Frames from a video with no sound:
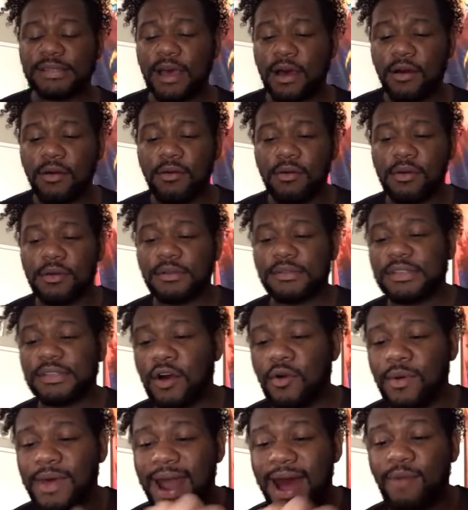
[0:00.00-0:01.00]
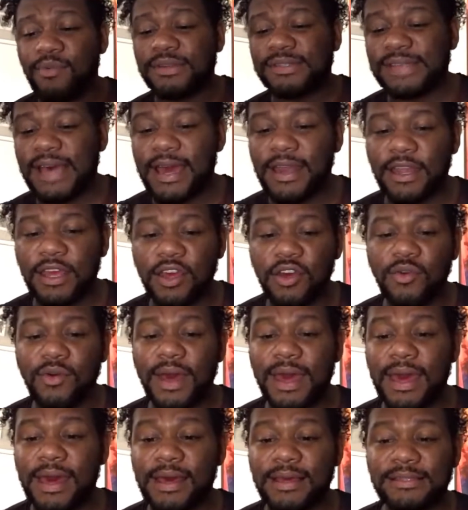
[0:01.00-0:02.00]
So what I would say to you
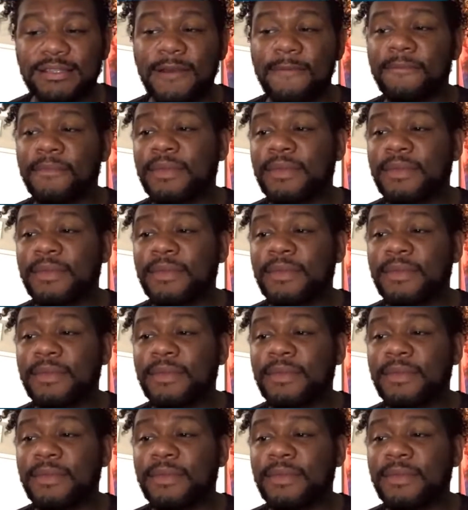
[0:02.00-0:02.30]
is,